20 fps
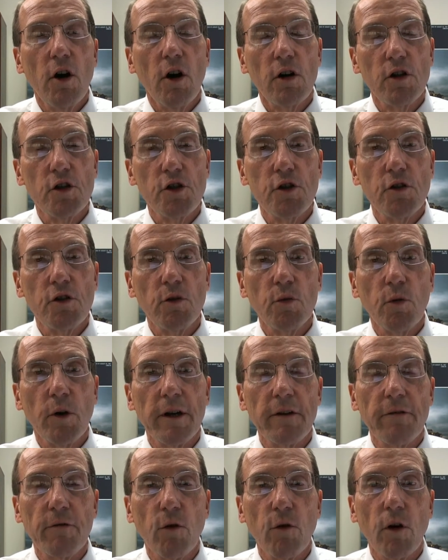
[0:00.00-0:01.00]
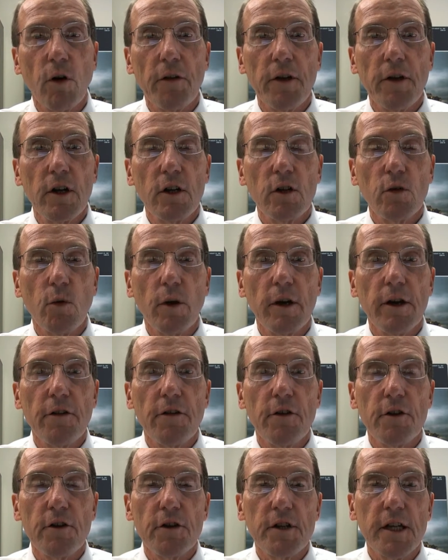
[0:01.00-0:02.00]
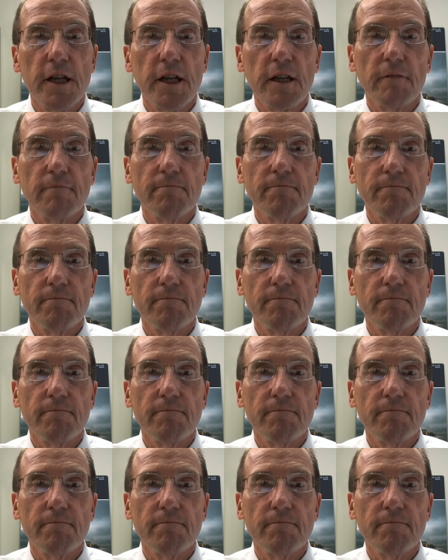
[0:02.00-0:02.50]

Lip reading: on June 24th, 2013.